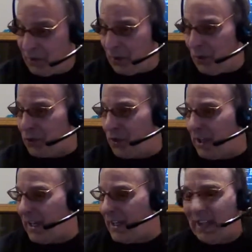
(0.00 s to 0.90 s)
So what you
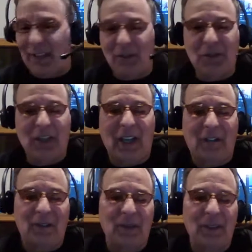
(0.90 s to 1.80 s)
got, Alan? What you
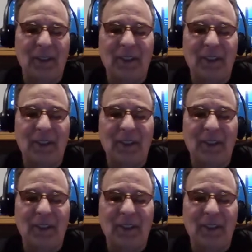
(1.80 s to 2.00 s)
got for me?